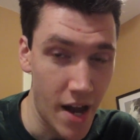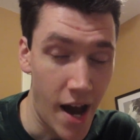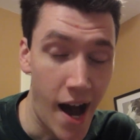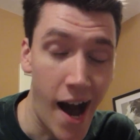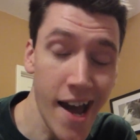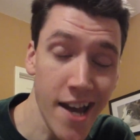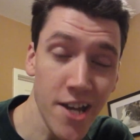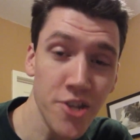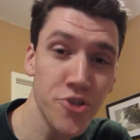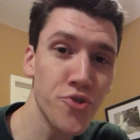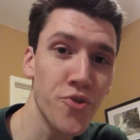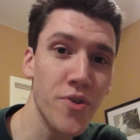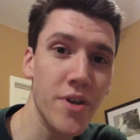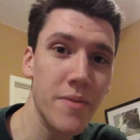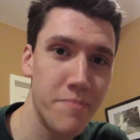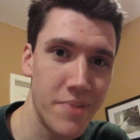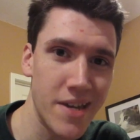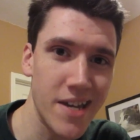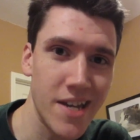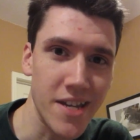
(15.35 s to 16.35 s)
I
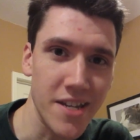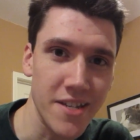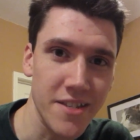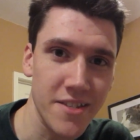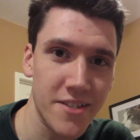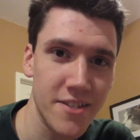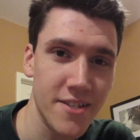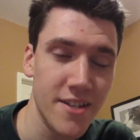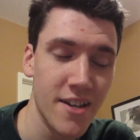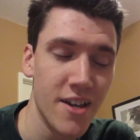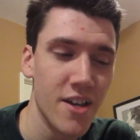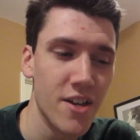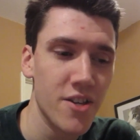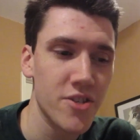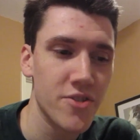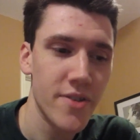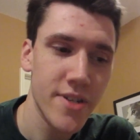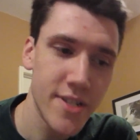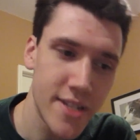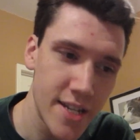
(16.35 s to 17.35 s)
enjoy beans.
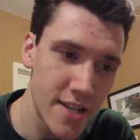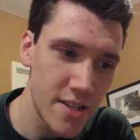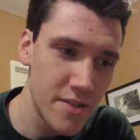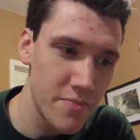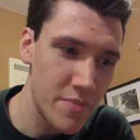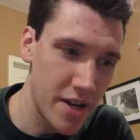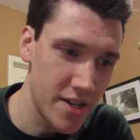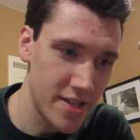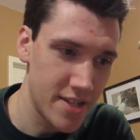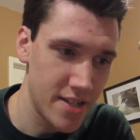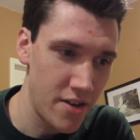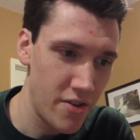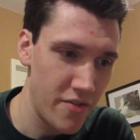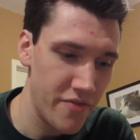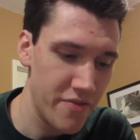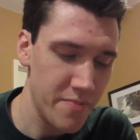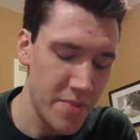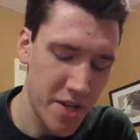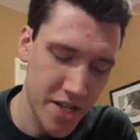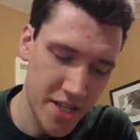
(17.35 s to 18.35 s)
So I said to
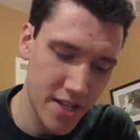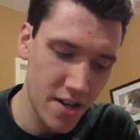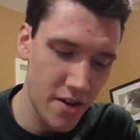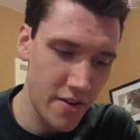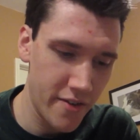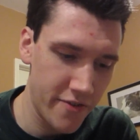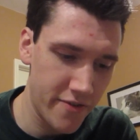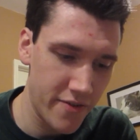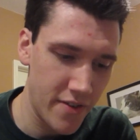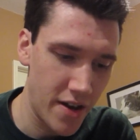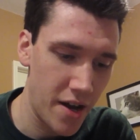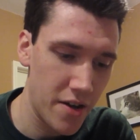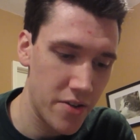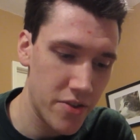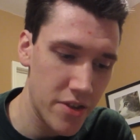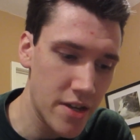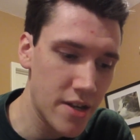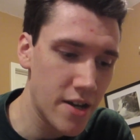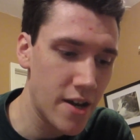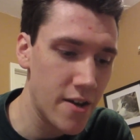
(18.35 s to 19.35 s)
myself, myself, I
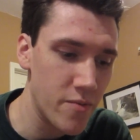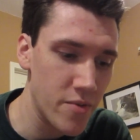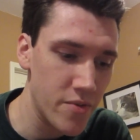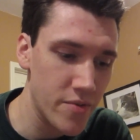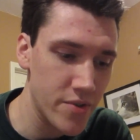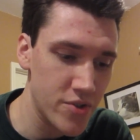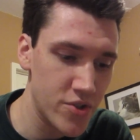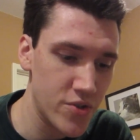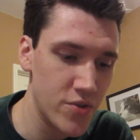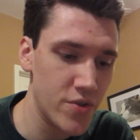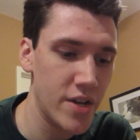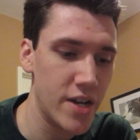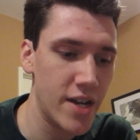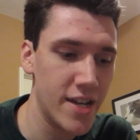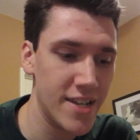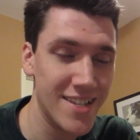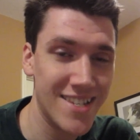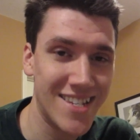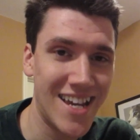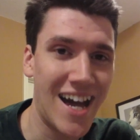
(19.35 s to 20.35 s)
think I will enjoy
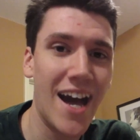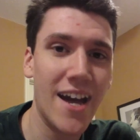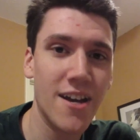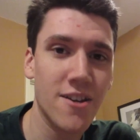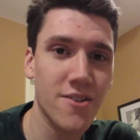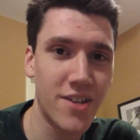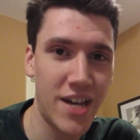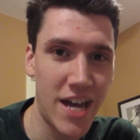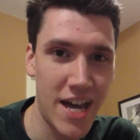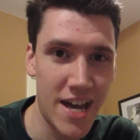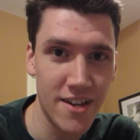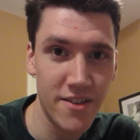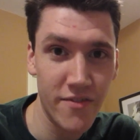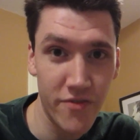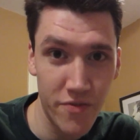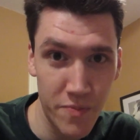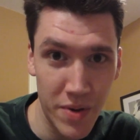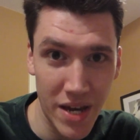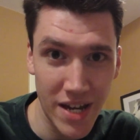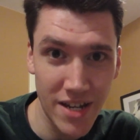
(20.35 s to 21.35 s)
an entire can
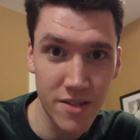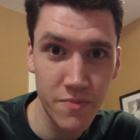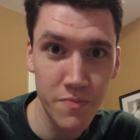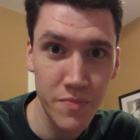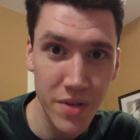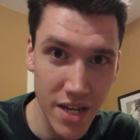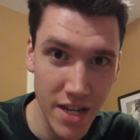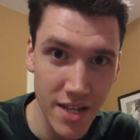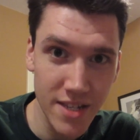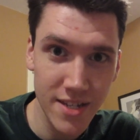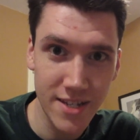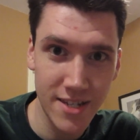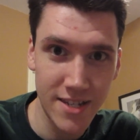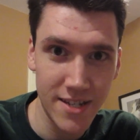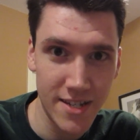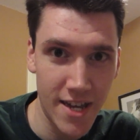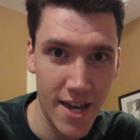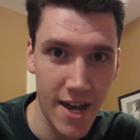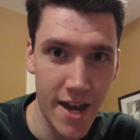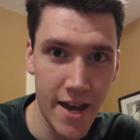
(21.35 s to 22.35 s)
of baked beans
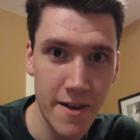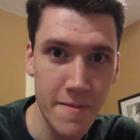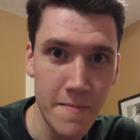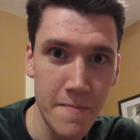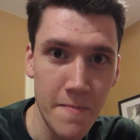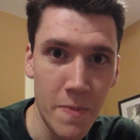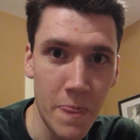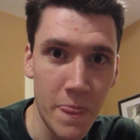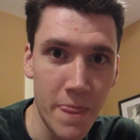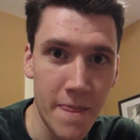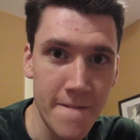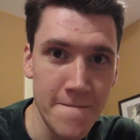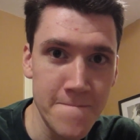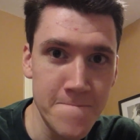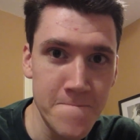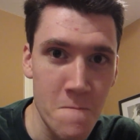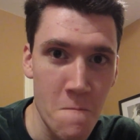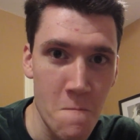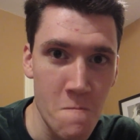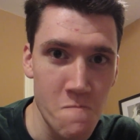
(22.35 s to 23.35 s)
today.
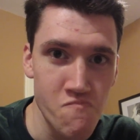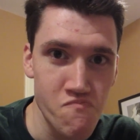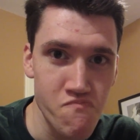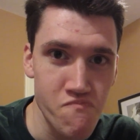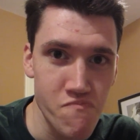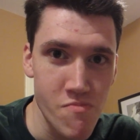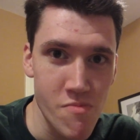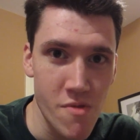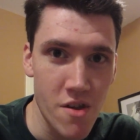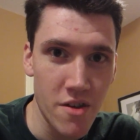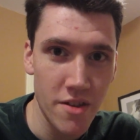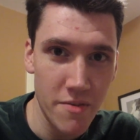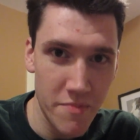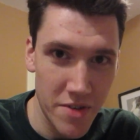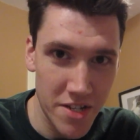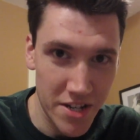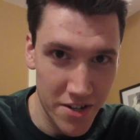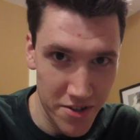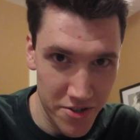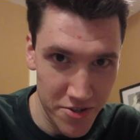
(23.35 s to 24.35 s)
Let
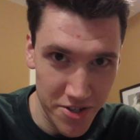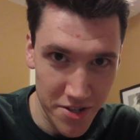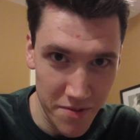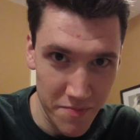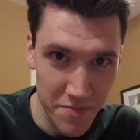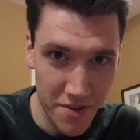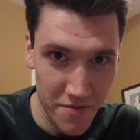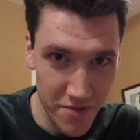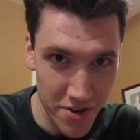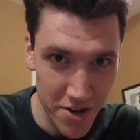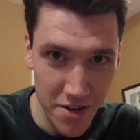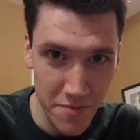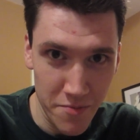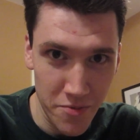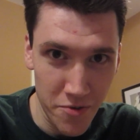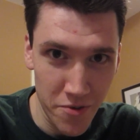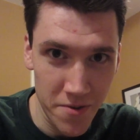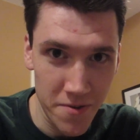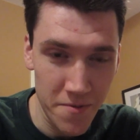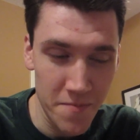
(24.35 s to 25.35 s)
me tell you something very
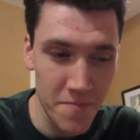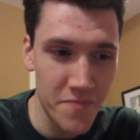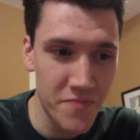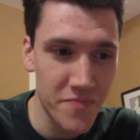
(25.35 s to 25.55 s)
important.